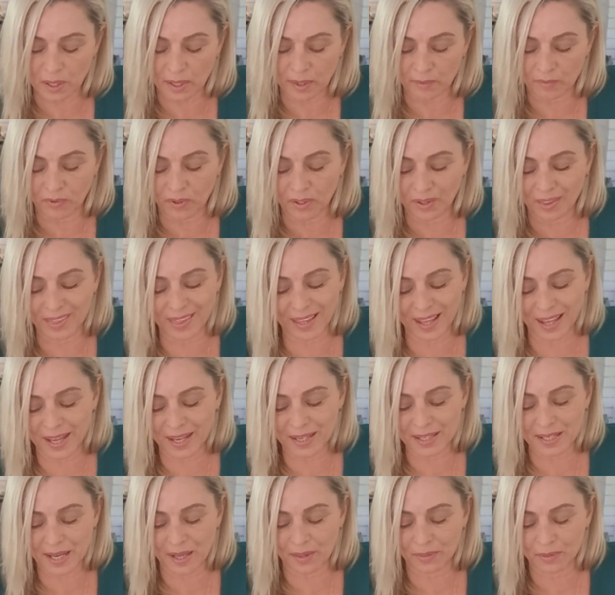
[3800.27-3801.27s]
If you're
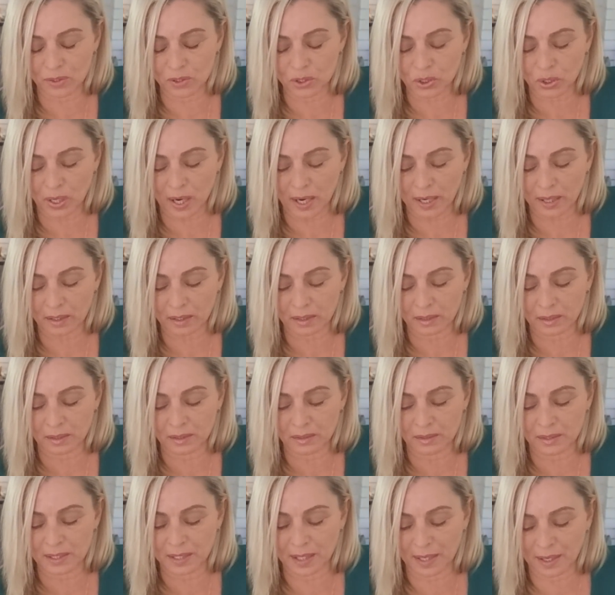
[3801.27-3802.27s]
there down the track,
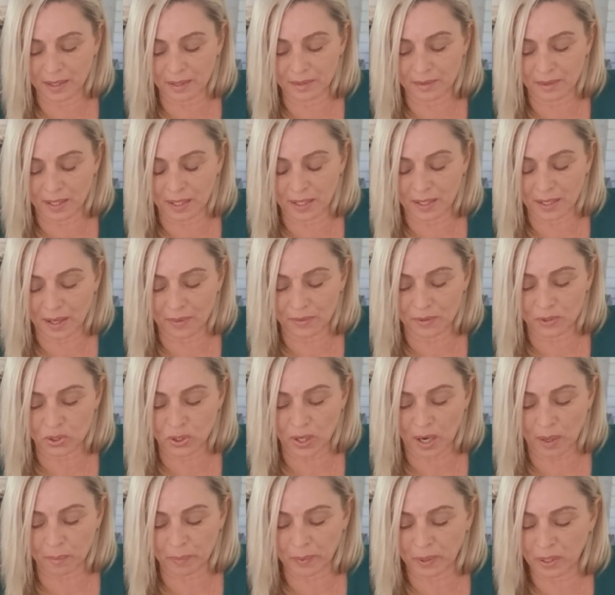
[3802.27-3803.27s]
you're there down the track.